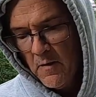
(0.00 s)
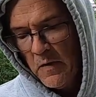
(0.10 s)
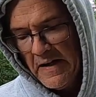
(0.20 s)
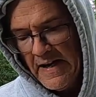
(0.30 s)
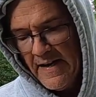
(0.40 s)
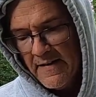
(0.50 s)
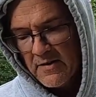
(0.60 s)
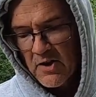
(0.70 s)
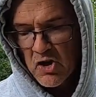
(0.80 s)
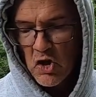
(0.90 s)
We need
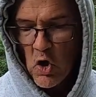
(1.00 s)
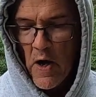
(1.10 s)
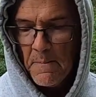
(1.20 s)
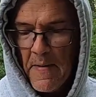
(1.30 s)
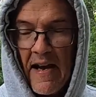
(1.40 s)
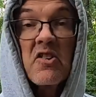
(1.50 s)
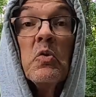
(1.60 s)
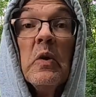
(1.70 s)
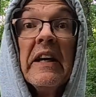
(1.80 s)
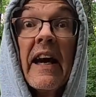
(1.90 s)
this to show up next
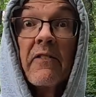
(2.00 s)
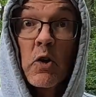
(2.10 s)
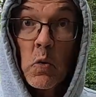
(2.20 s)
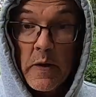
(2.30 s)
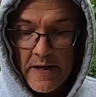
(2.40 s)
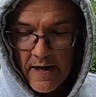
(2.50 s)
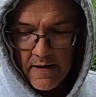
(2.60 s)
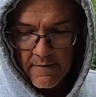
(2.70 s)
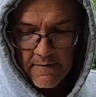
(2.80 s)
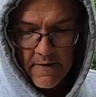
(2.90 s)
week after a weekend
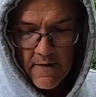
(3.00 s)
of